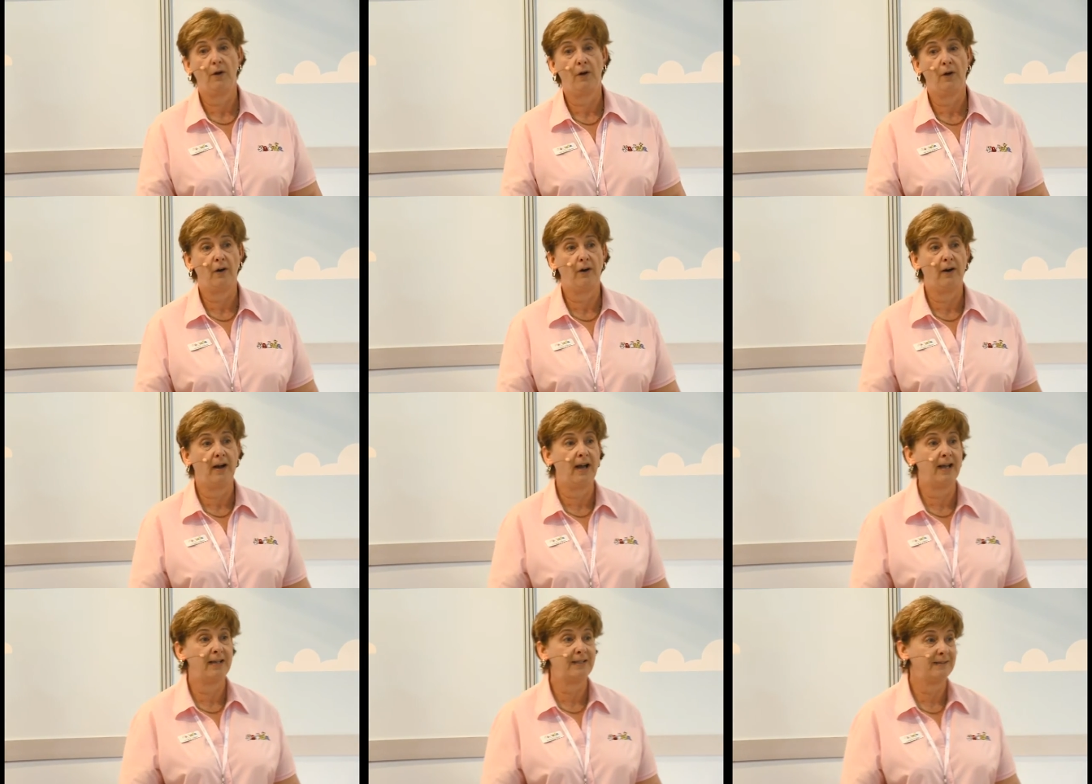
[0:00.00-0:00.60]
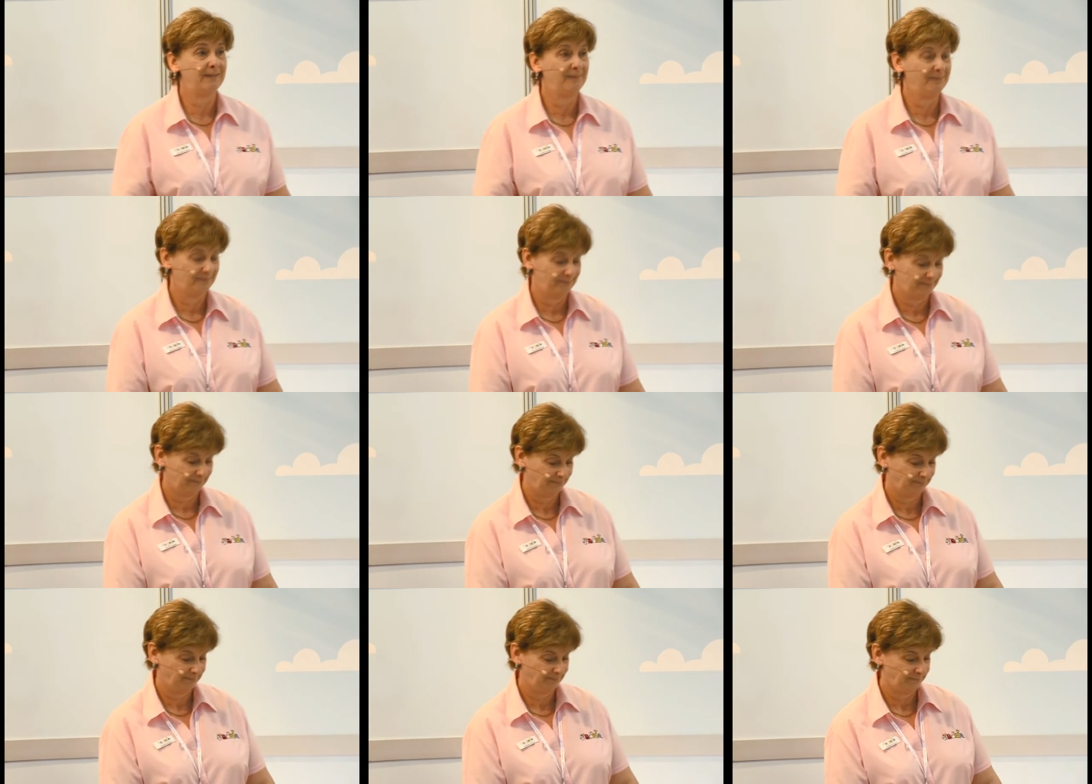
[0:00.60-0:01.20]
All right.
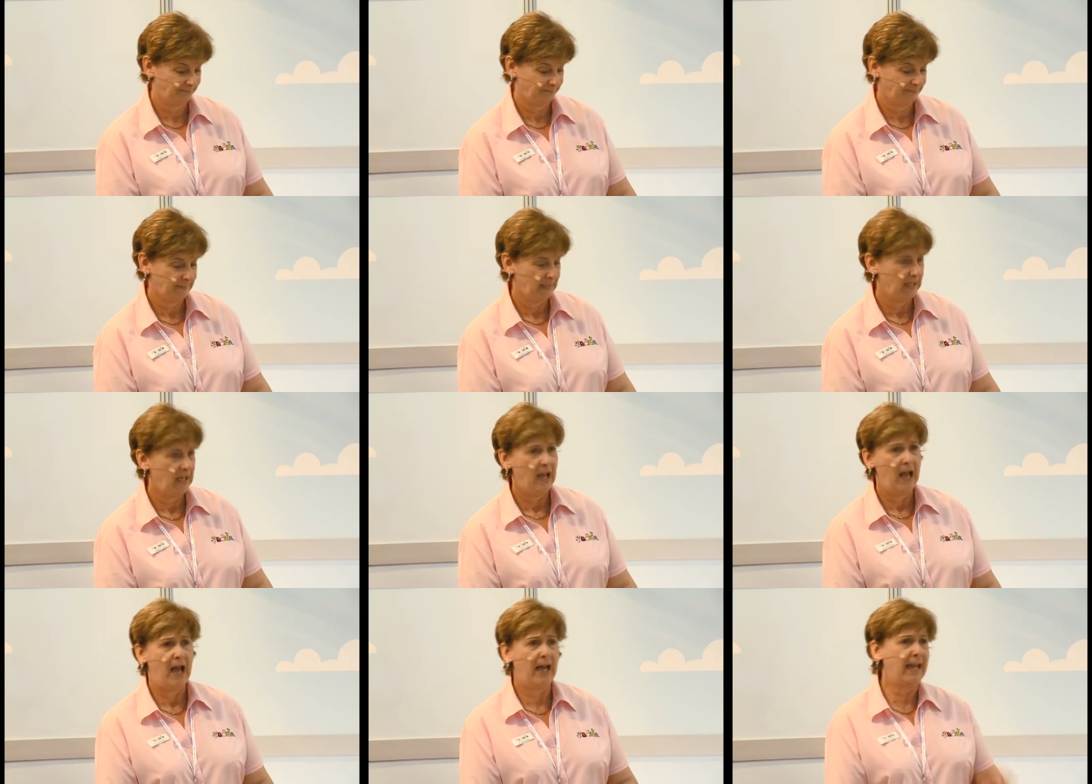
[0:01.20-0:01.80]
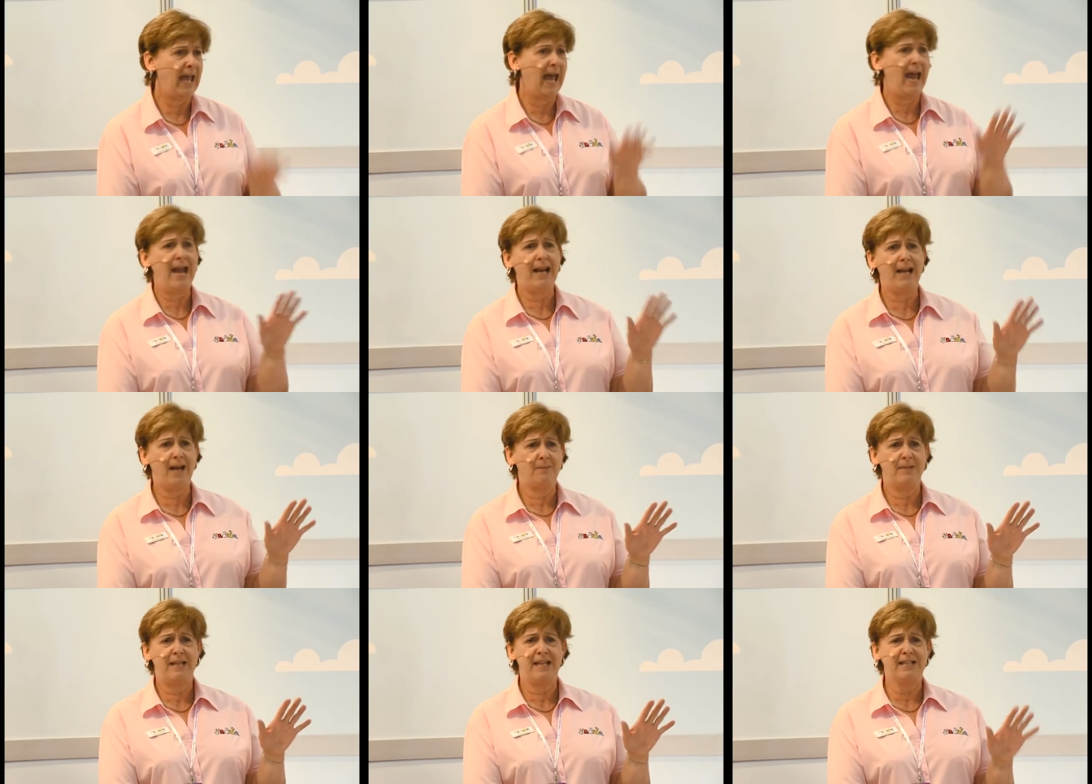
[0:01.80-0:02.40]
Again,
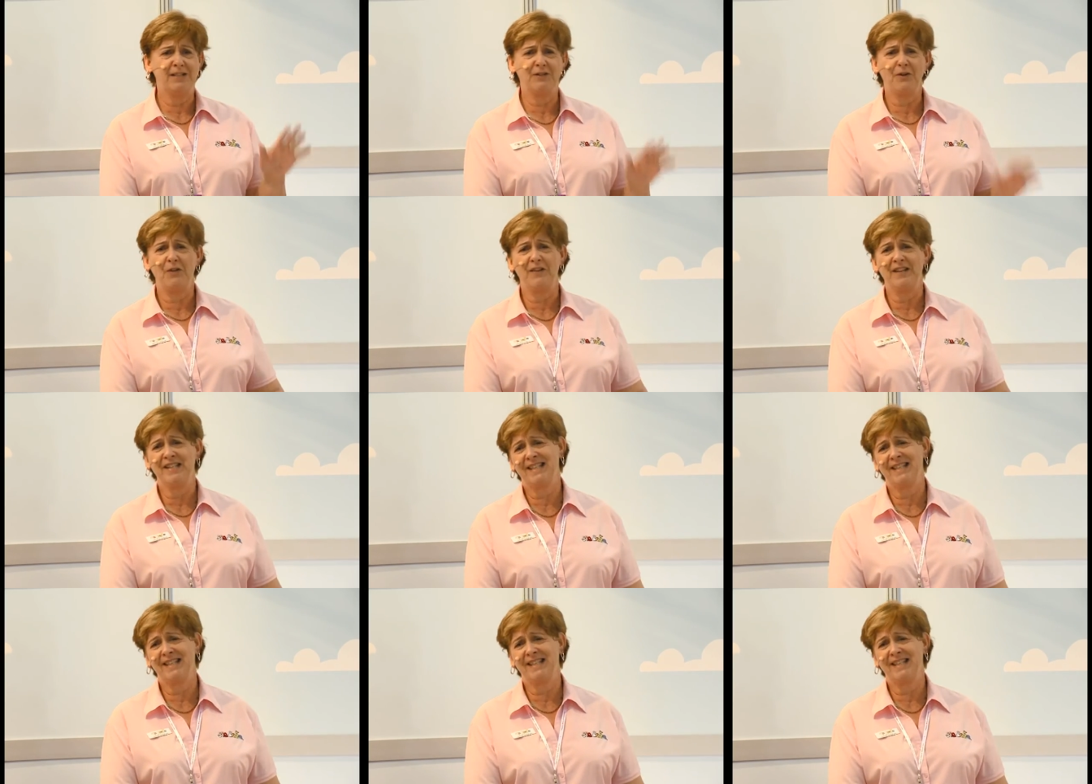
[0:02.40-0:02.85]
this is all the